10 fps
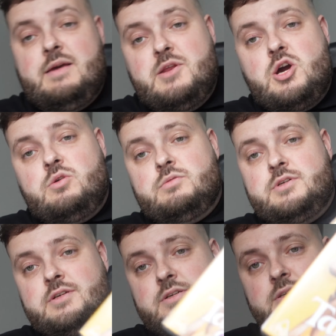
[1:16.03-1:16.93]
let me know.
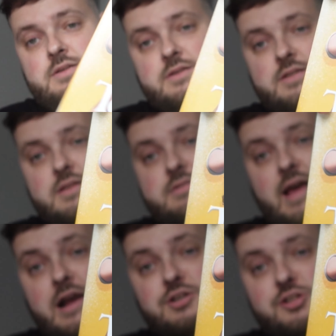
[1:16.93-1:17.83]

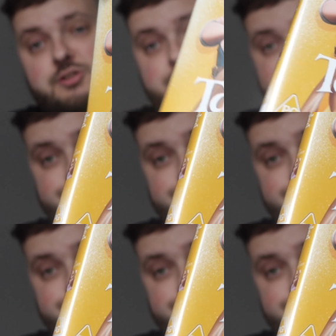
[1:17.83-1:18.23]
Tangled.